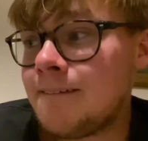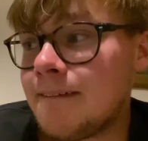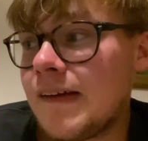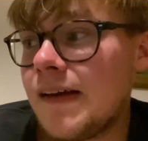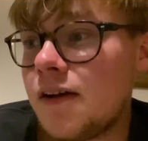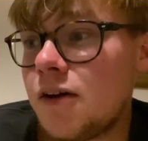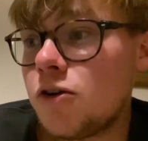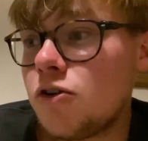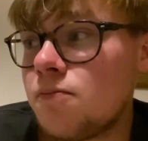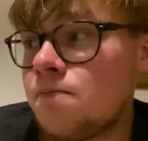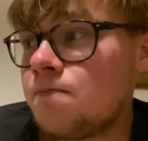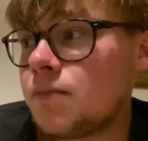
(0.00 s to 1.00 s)
get
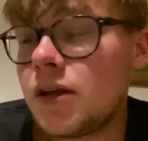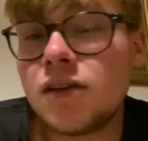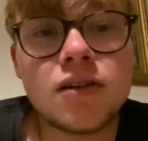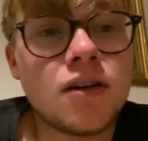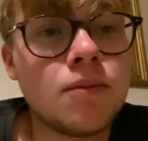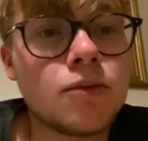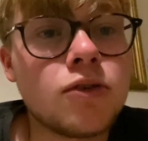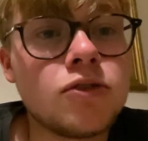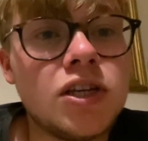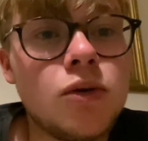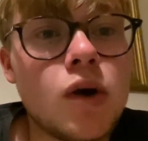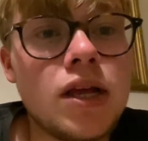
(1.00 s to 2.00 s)
home in time to go
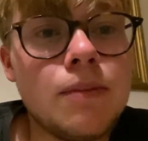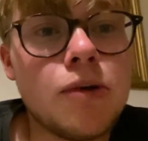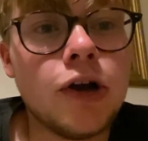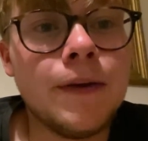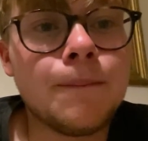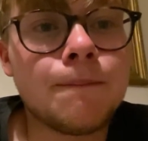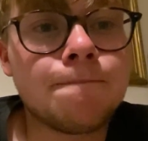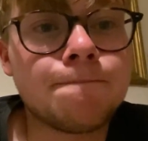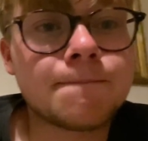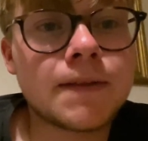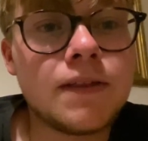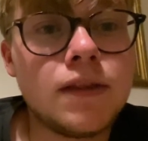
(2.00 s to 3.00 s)
see Wayney Boy
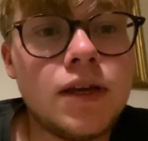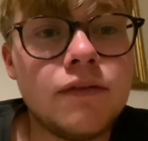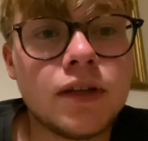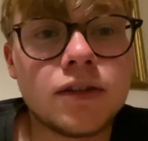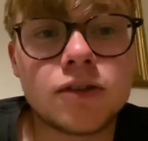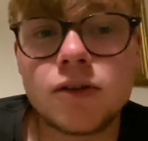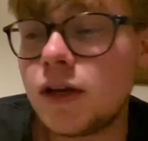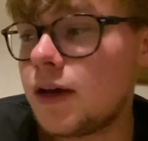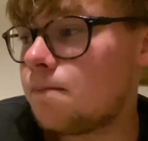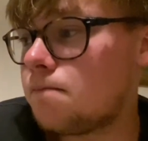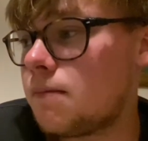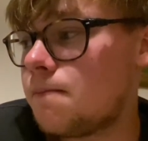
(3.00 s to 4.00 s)
in the evening. So yeah,
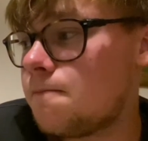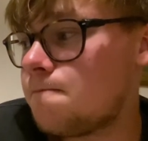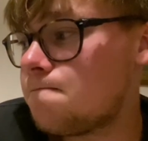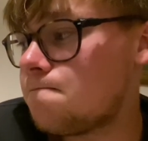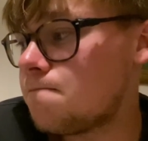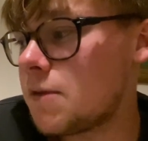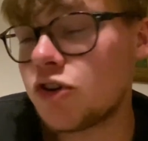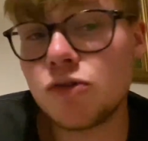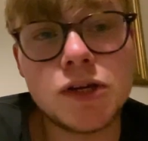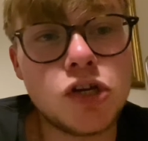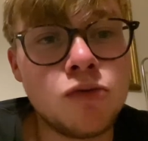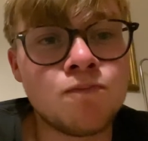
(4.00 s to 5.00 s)
that should
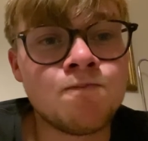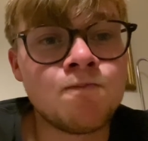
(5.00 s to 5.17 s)
be good.